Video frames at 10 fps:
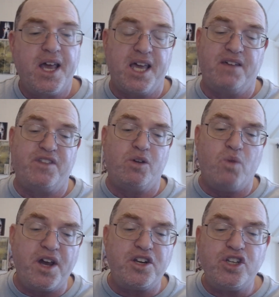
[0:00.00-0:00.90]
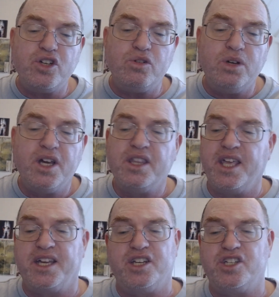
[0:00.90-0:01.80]
And if they wanted to,
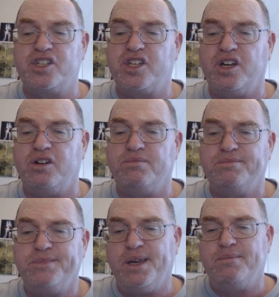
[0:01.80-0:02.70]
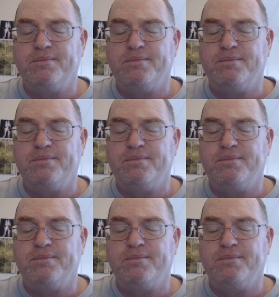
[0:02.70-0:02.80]
they could just go, "Yeah,